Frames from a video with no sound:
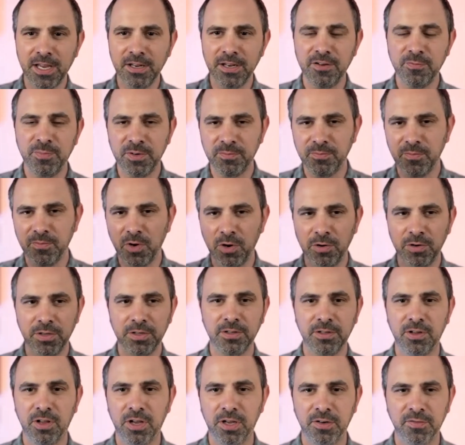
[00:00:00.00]
You've been mowing the
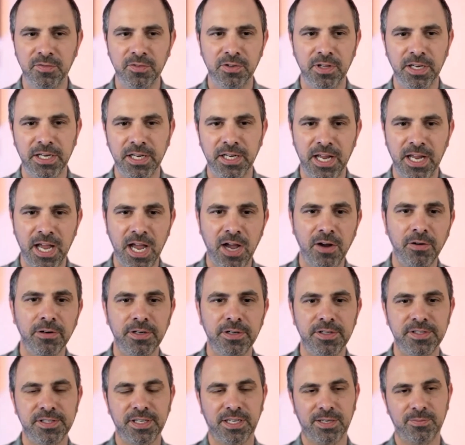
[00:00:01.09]
lawn for like an hour.
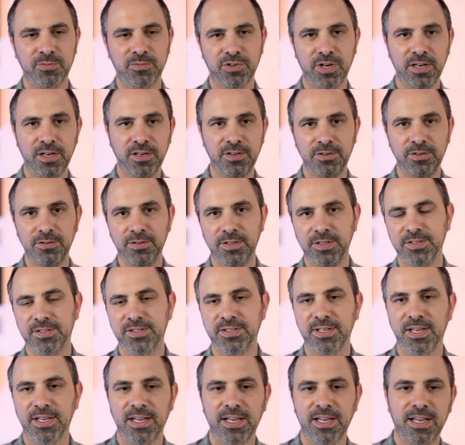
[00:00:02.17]
He's like, I'm trying to do this.
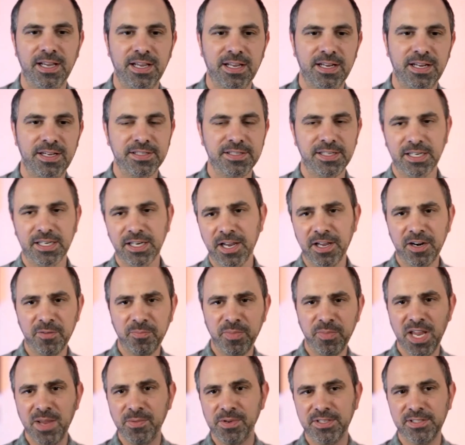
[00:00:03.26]
He's like, I got a
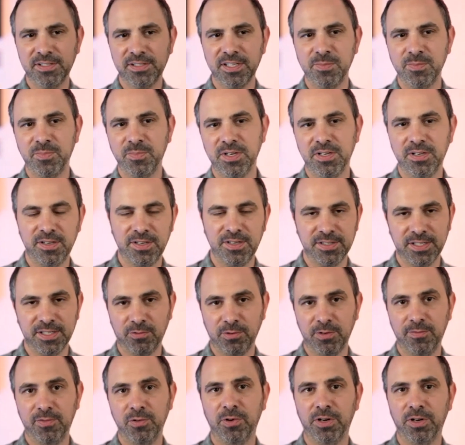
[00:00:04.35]
baby sleeping. And he's like, well,
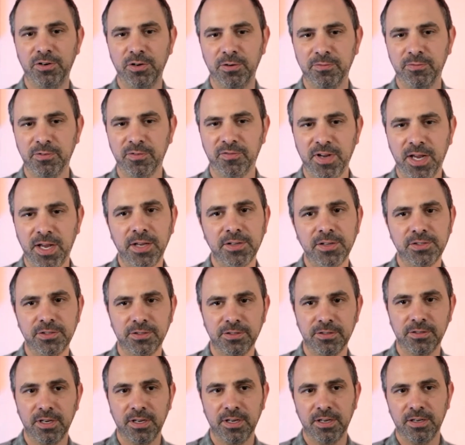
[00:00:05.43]
if you want it over
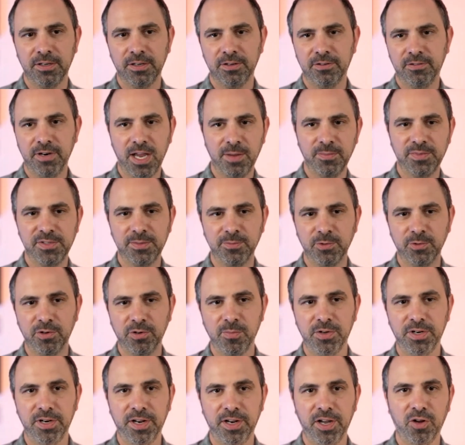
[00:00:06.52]
faster, grab some
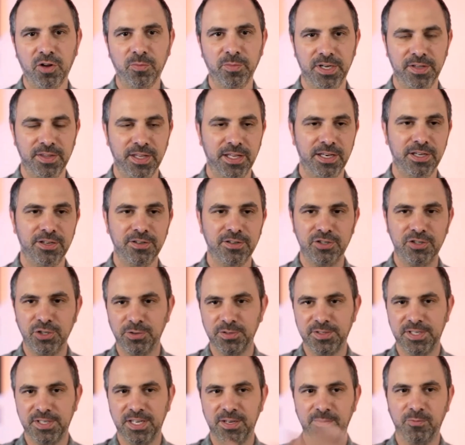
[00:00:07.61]
equipment and help me. And then it
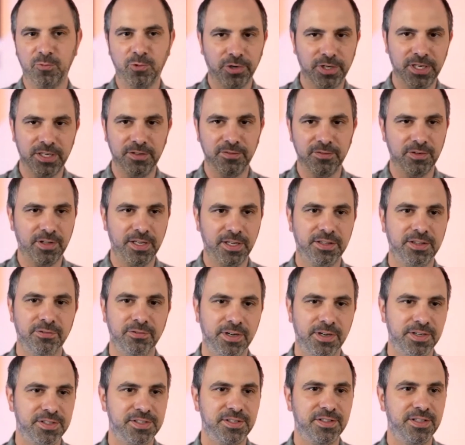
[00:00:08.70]
shows him working for like the
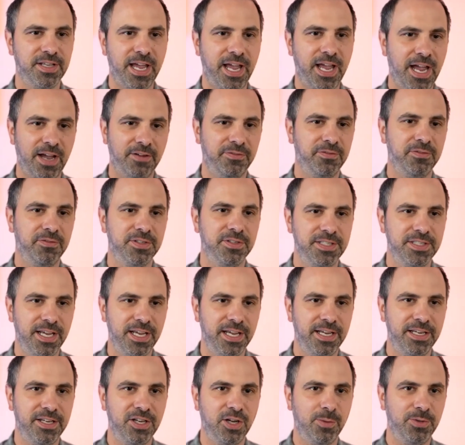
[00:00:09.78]
rest of the half of a
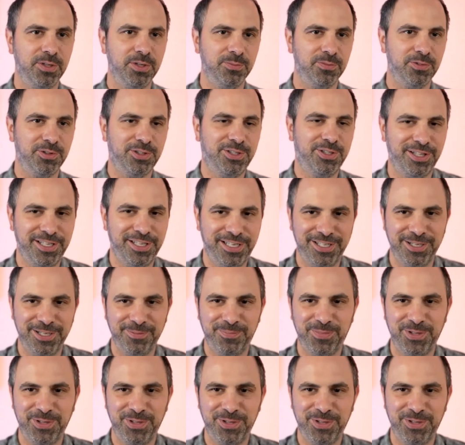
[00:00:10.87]
day, helping him clean up the